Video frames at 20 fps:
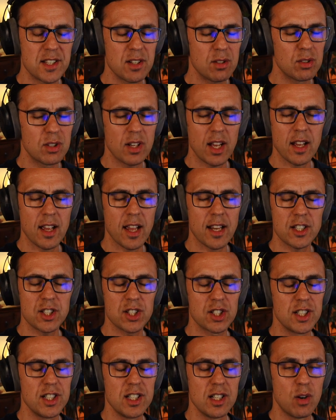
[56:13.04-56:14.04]
don't
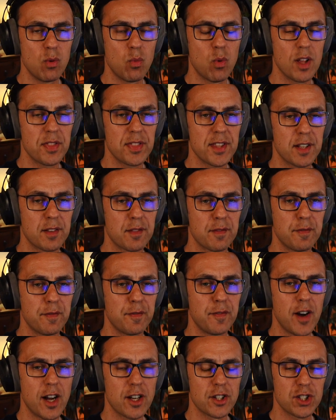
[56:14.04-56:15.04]
actually know what that
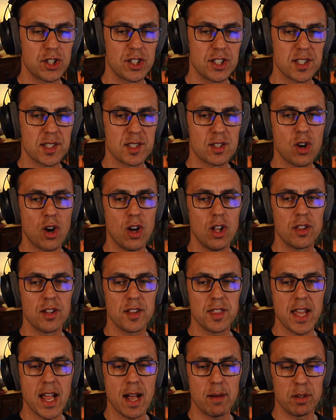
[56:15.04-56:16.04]
function is called
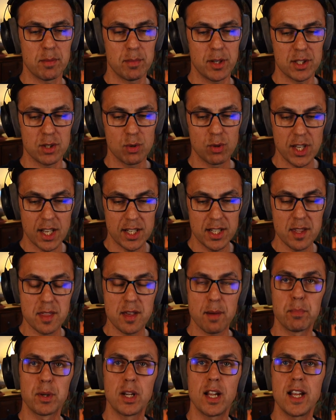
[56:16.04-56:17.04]
on the Hammond, but you can
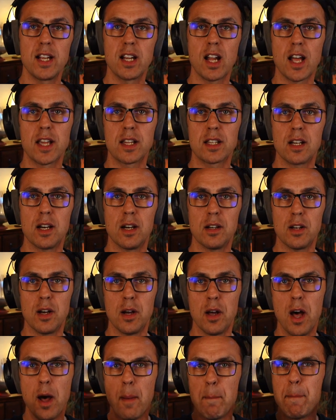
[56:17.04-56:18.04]
either play like
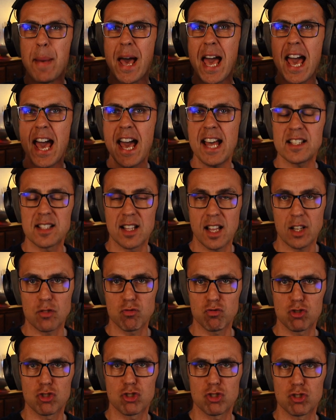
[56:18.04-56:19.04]
a pad, like
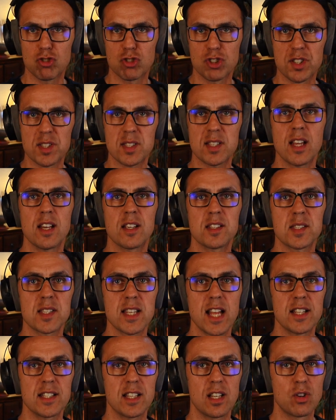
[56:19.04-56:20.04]

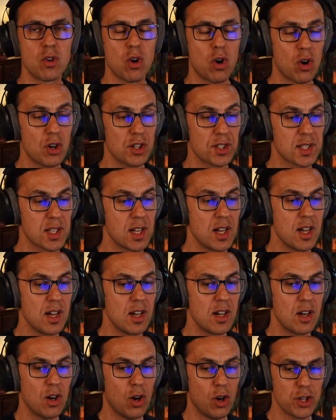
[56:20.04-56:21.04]
standing chords,
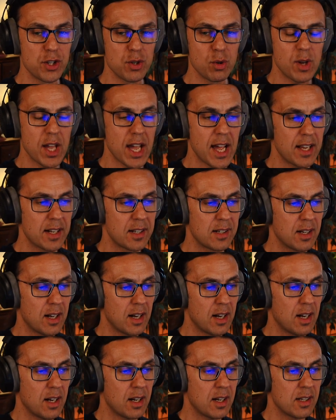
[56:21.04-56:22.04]
or you
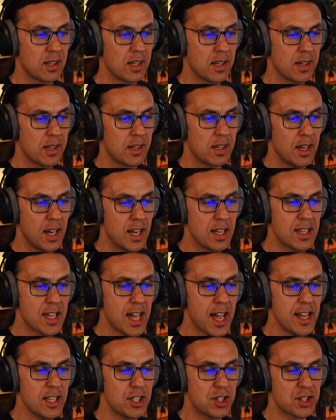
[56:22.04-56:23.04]
can
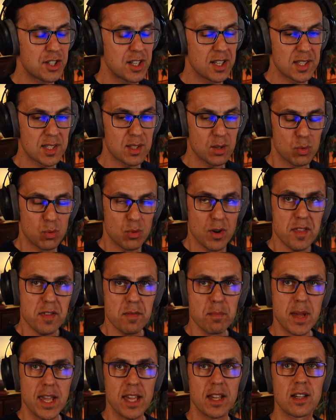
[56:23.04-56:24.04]
engage this
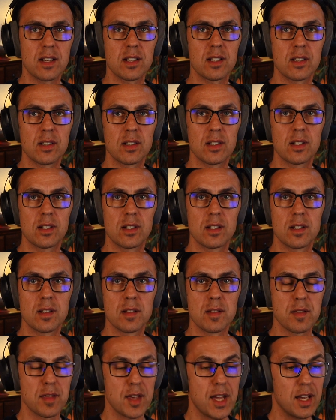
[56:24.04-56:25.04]
rhythmic
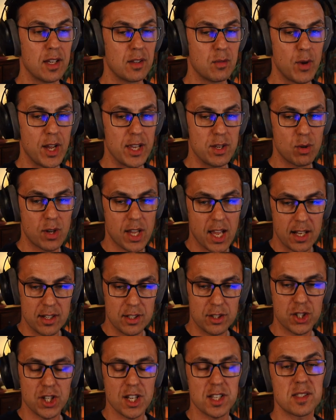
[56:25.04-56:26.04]
thing where you can
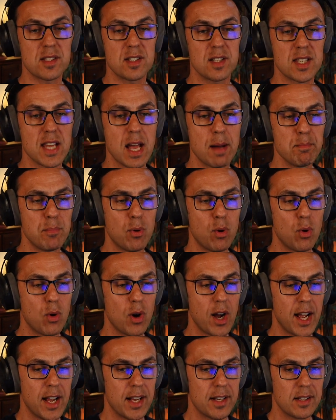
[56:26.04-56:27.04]
adjust the tempo
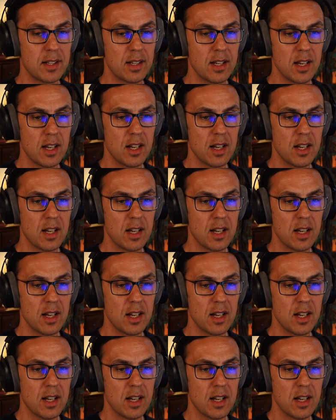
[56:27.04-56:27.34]
and